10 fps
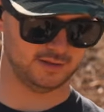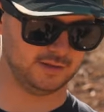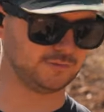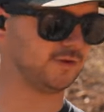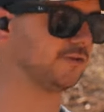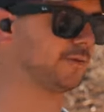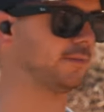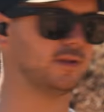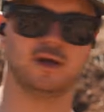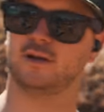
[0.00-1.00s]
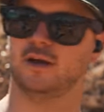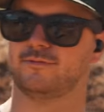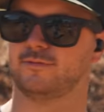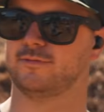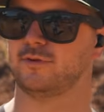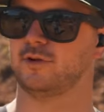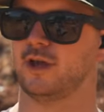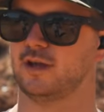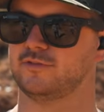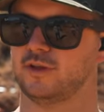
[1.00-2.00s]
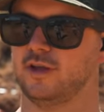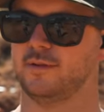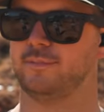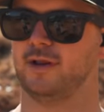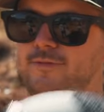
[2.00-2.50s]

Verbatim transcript: this video is probably long enough for you guys, but if